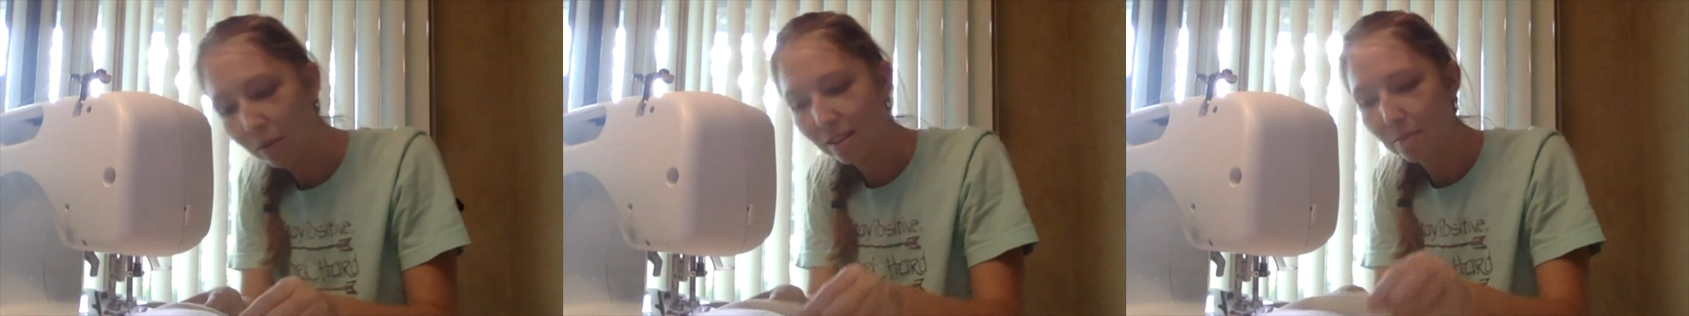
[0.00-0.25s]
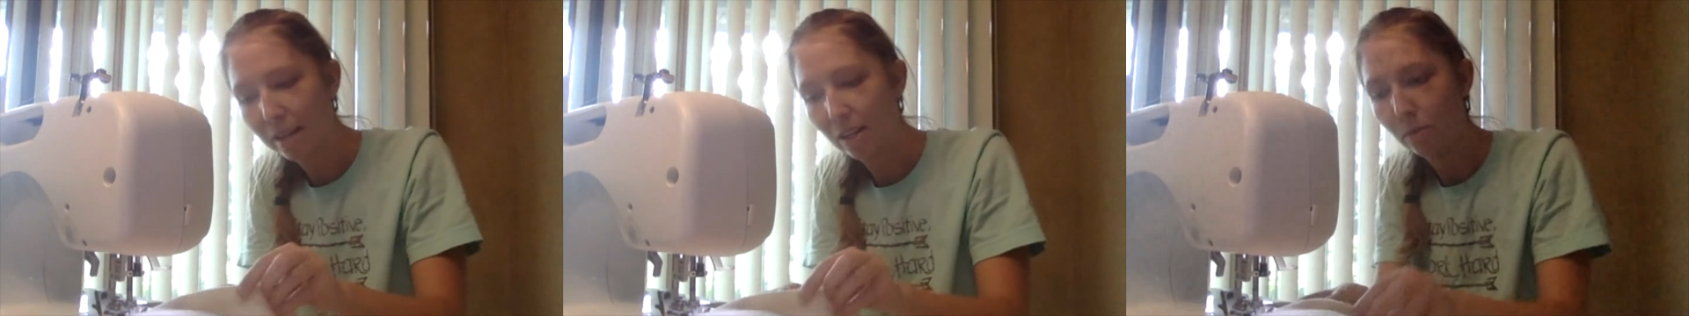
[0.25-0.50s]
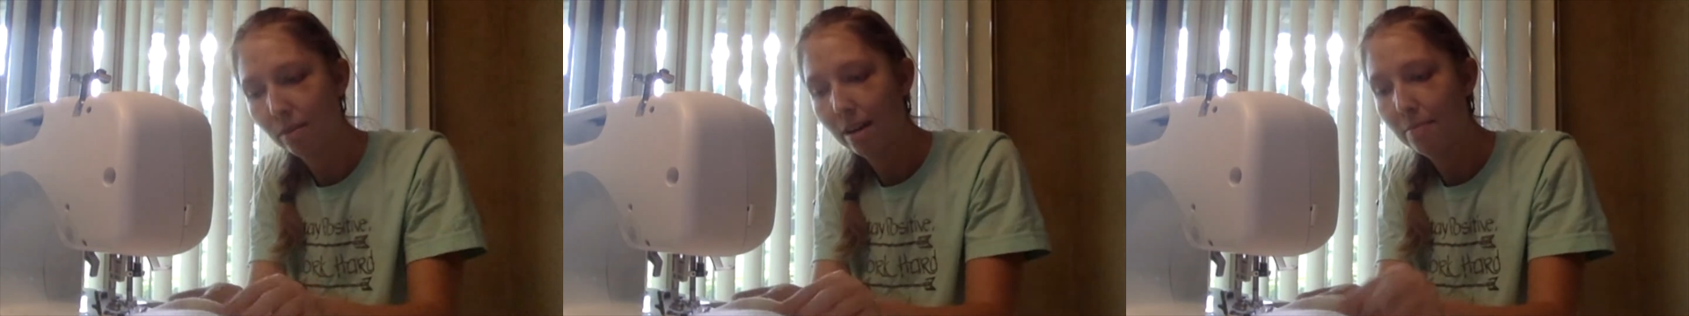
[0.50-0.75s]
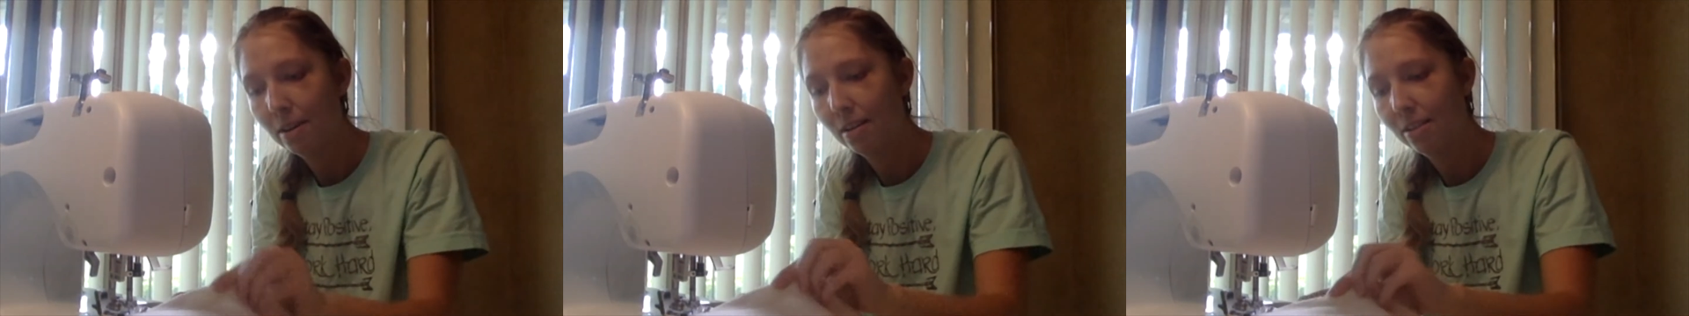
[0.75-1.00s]
was my
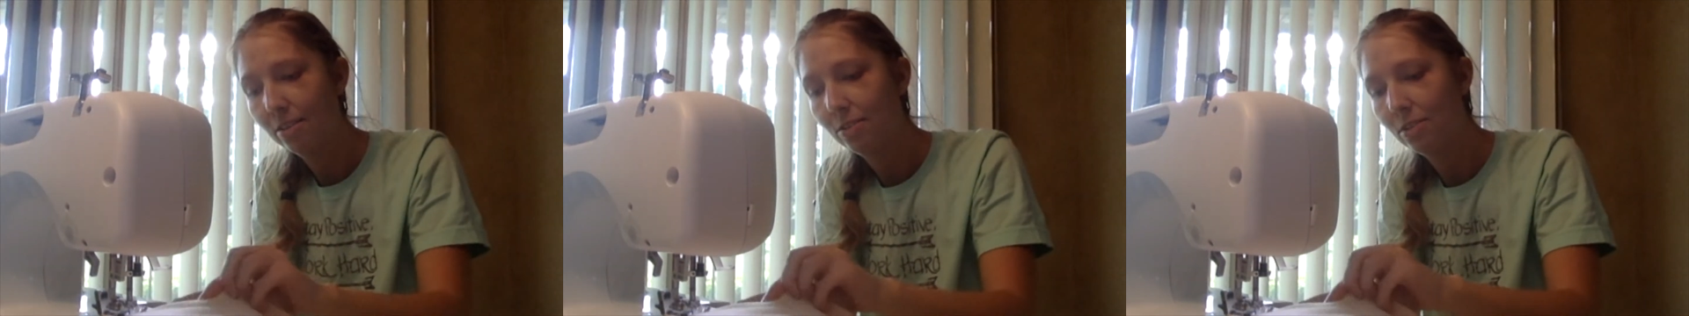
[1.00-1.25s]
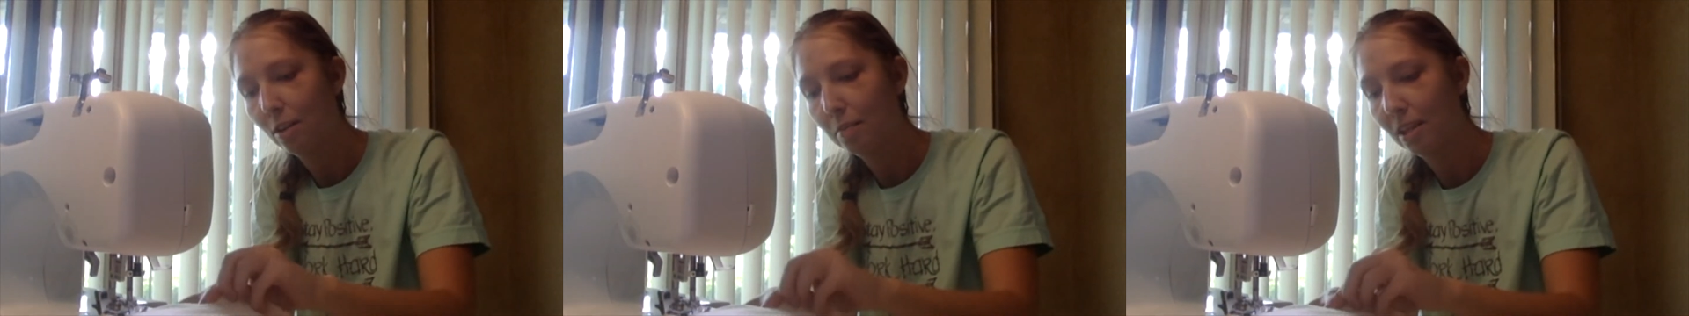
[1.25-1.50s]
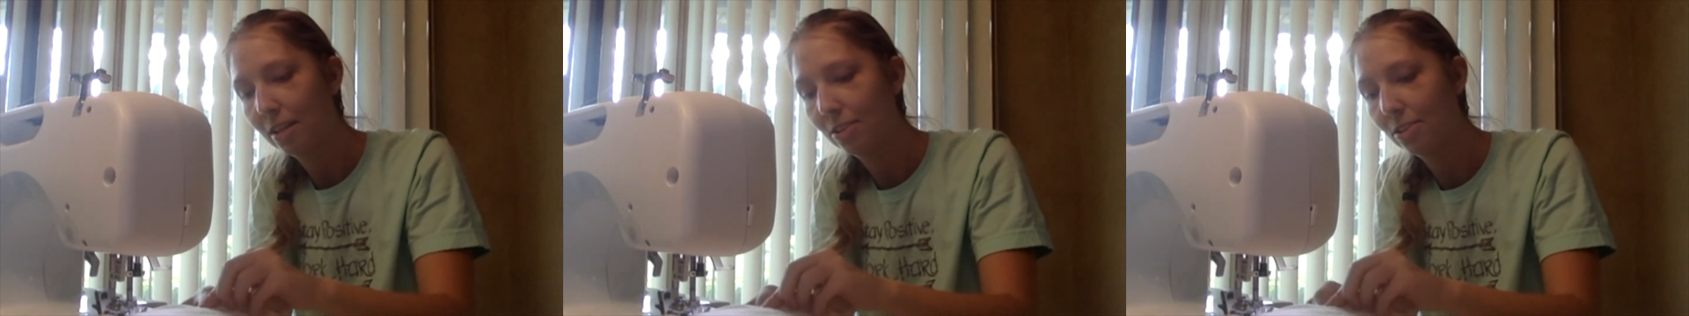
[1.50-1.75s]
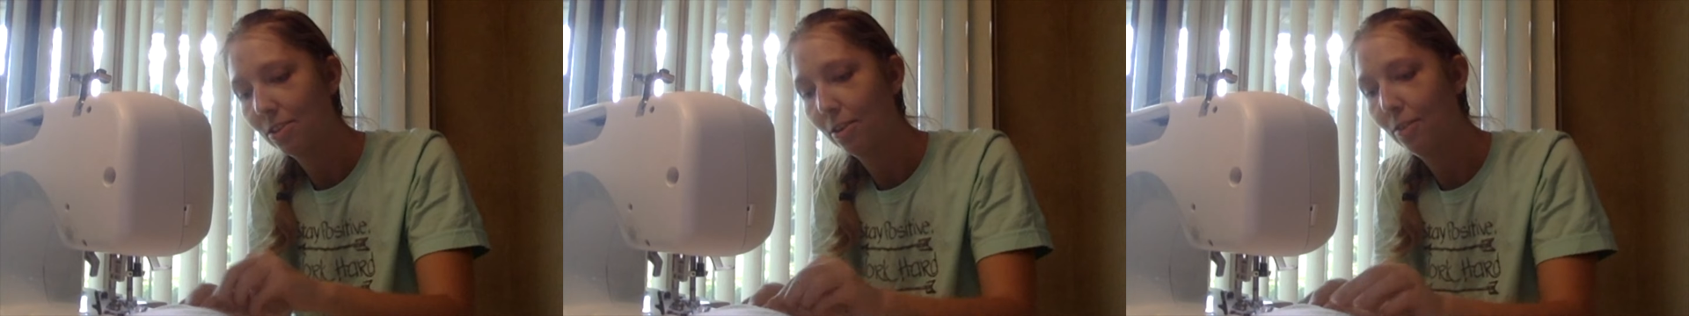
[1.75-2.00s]
grandma who taught me how to
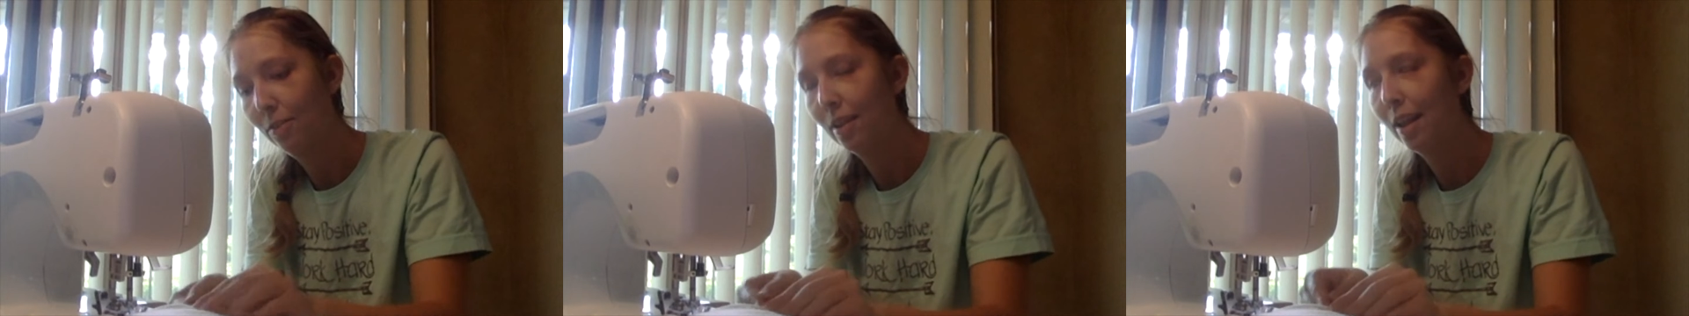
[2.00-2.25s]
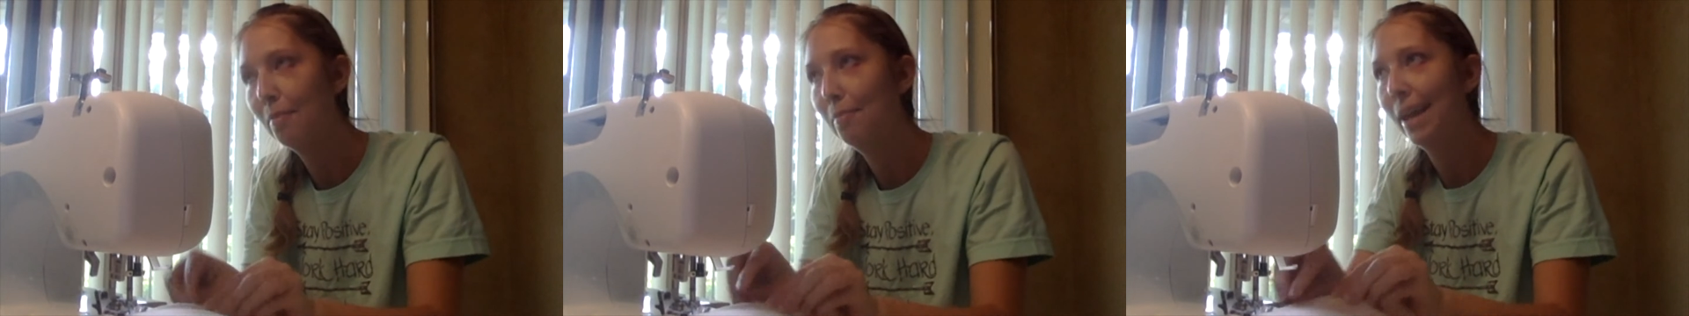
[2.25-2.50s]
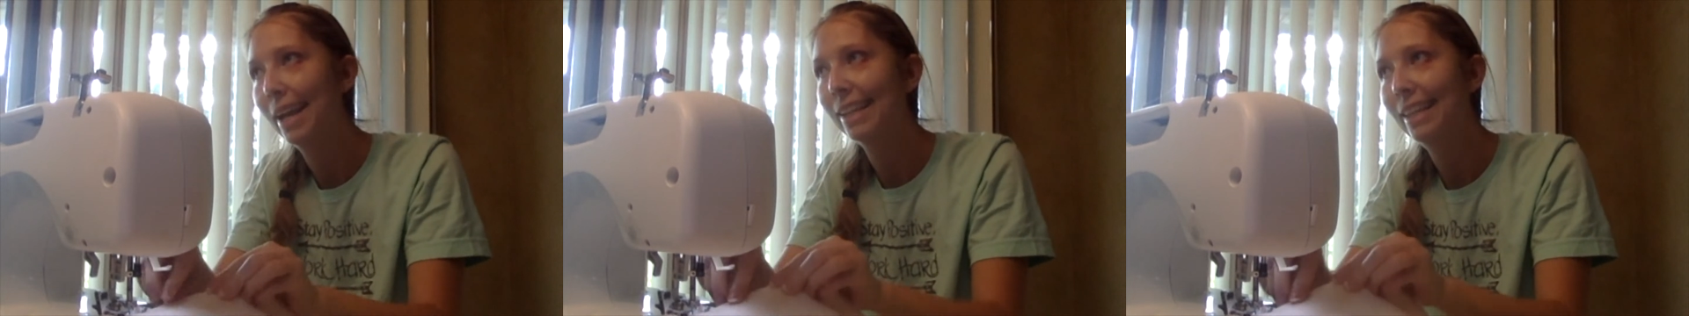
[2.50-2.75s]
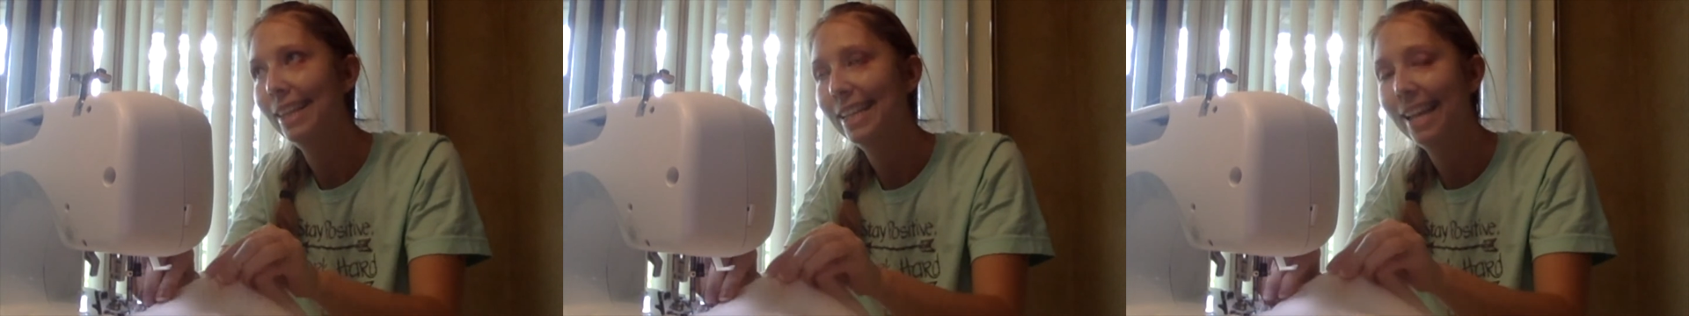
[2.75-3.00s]
sew back
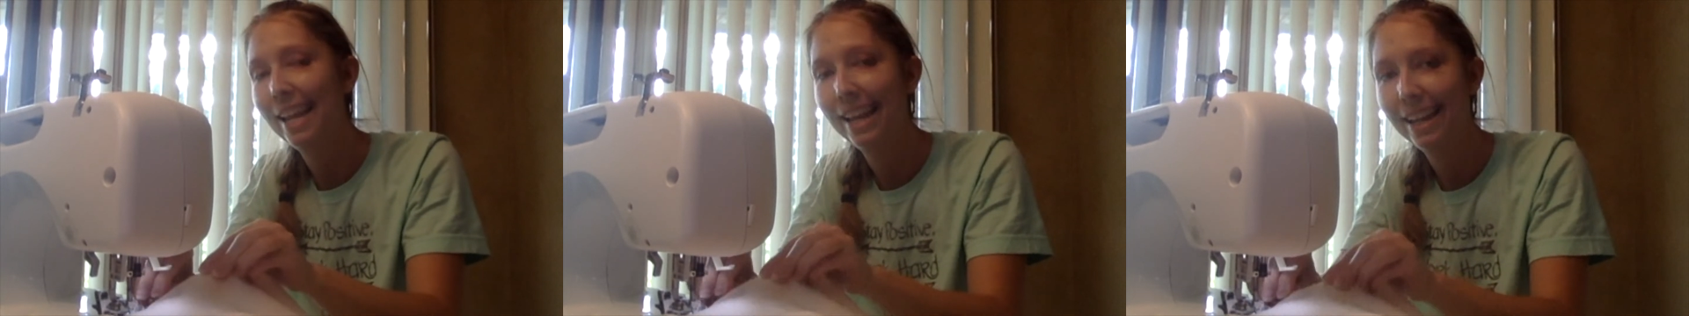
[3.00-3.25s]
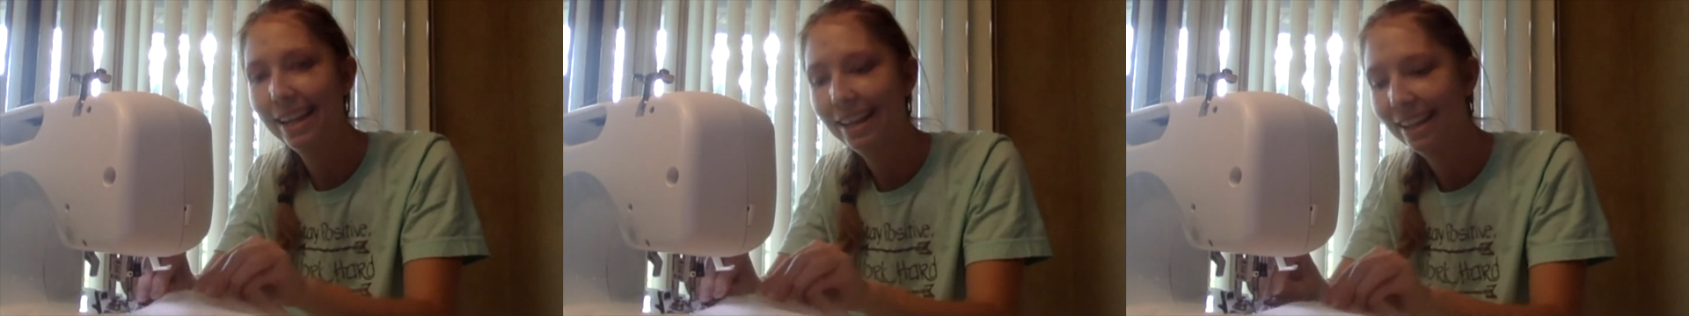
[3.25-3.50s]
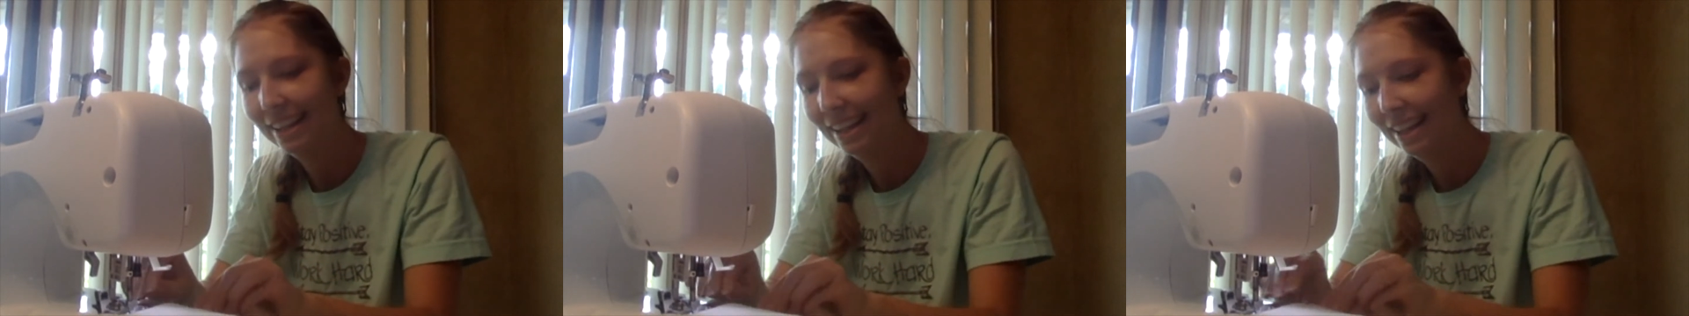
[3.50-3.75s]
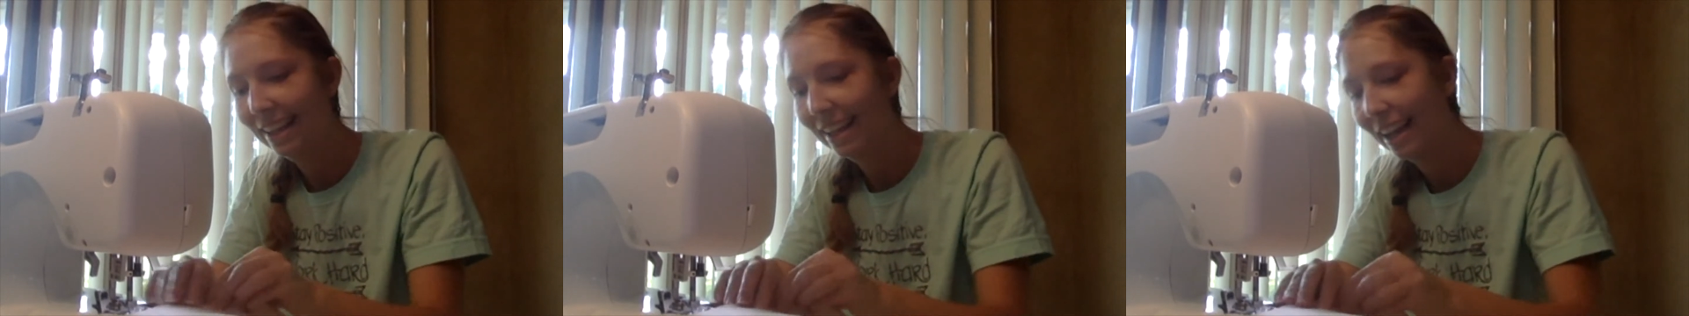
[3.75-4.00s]
in the day.
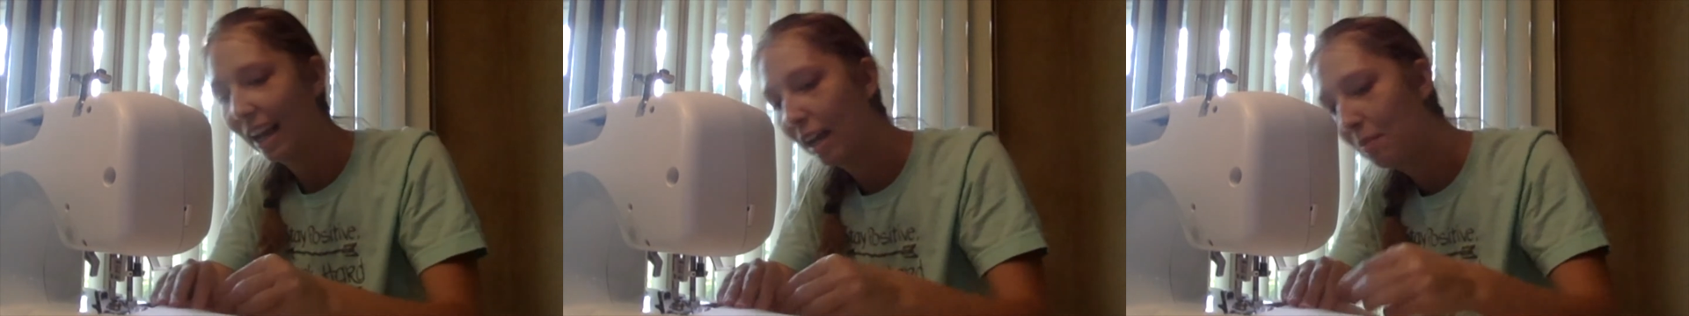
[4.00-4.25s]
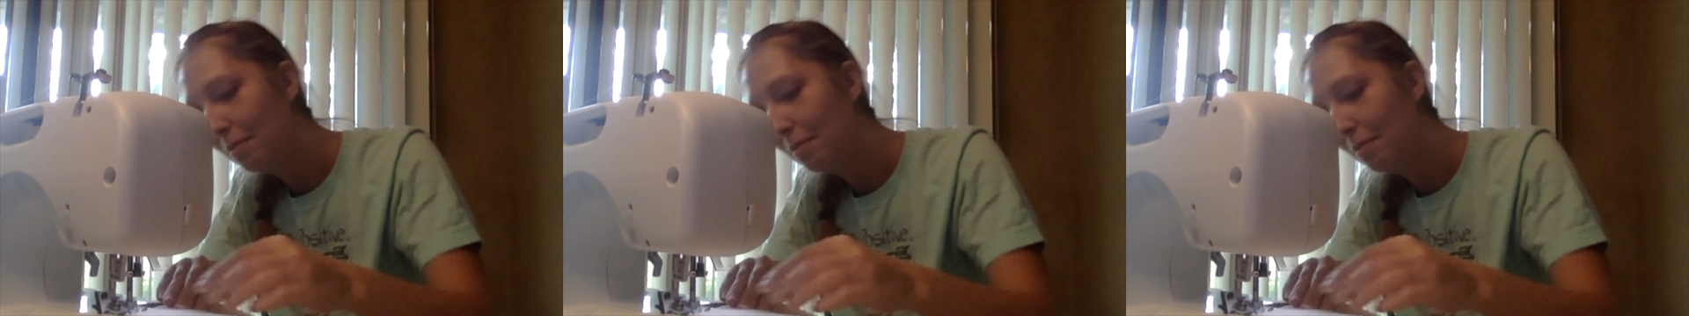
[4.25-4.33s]
I